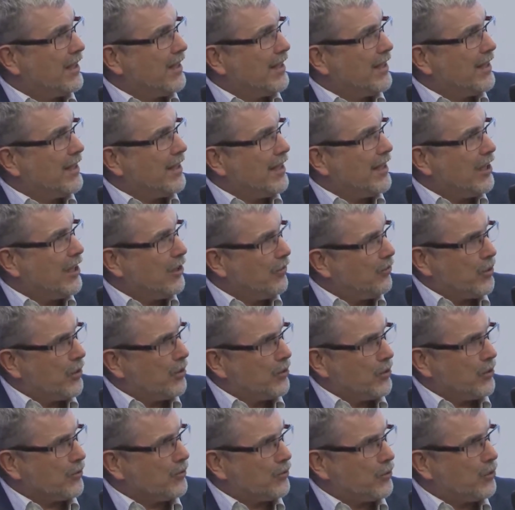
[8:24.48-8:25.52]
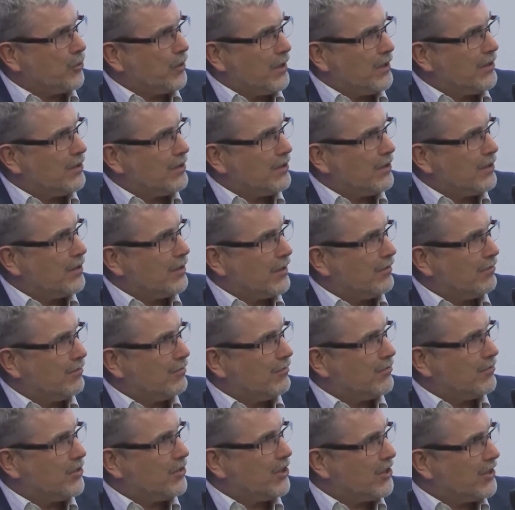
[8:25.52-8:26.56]
if you are not trained,
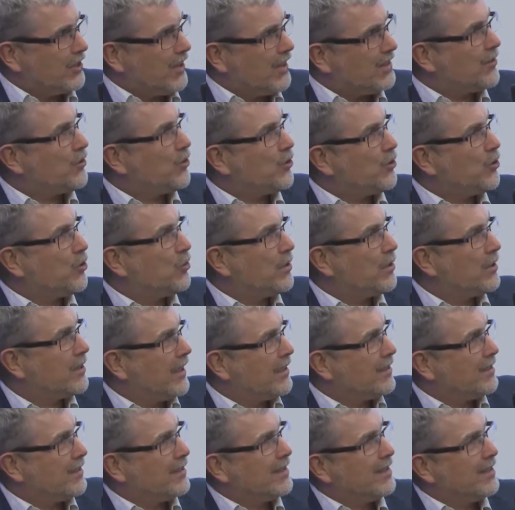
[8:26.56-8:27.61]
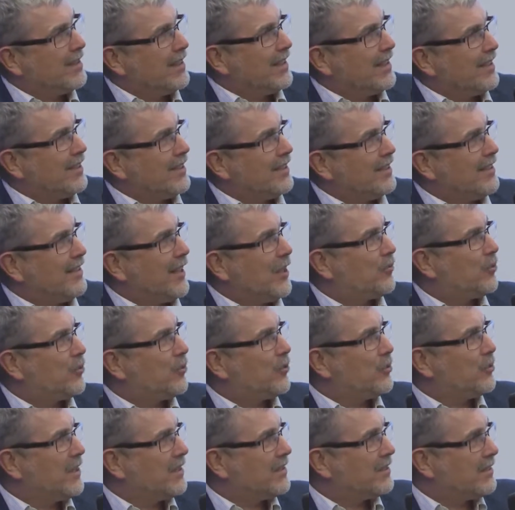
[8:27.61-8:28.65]
the chance that you will get the airflow
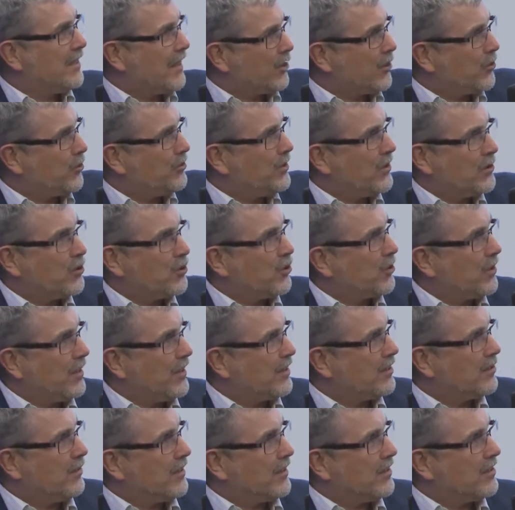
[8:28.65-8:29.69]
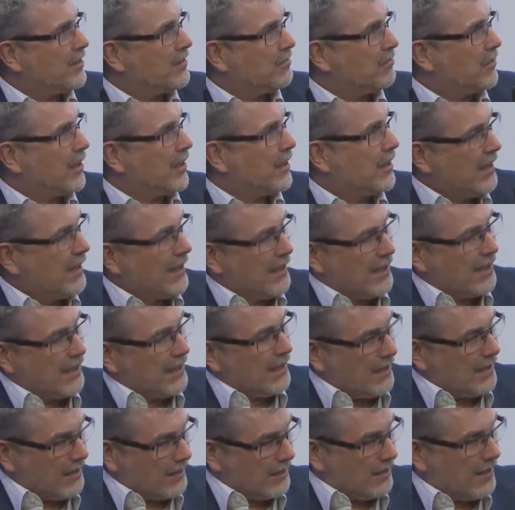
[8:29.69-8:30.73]
rates, the acoustics, okay, is very small.
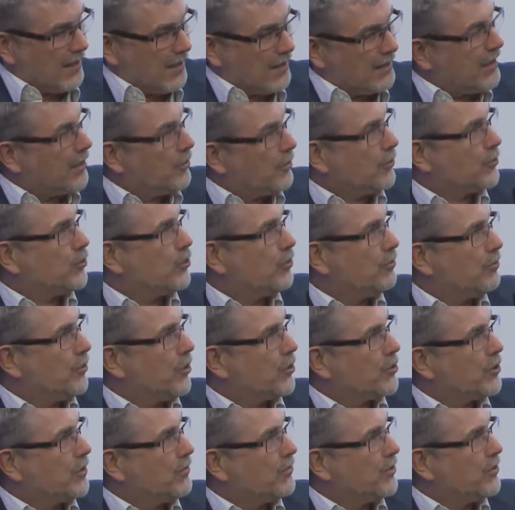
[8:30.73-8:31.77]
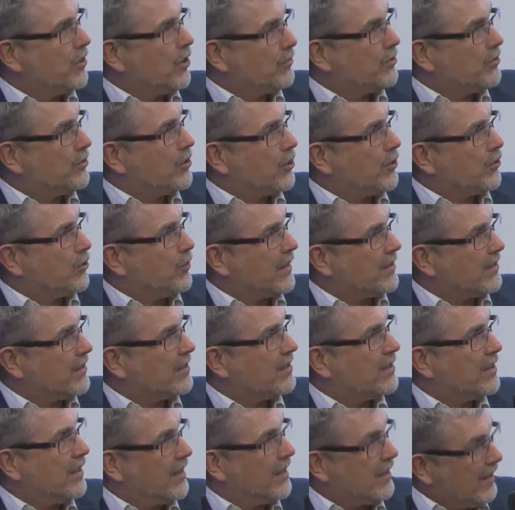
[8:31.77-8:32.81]
And there was support of the contractor
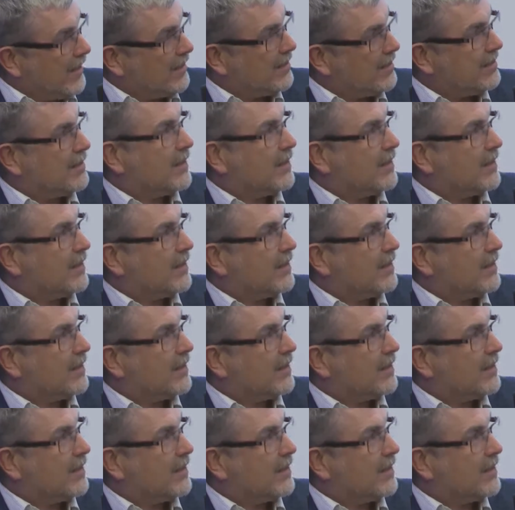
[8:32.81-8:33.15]
saying, yes,